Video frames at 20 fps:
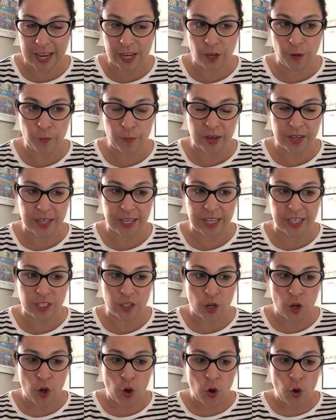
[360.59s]

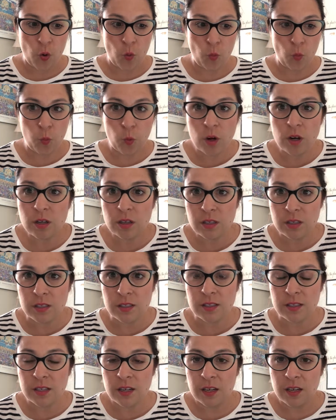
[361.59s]
anybody's
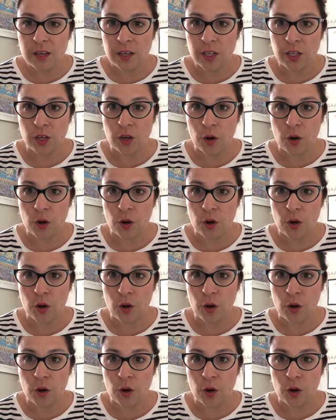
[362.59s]
words, you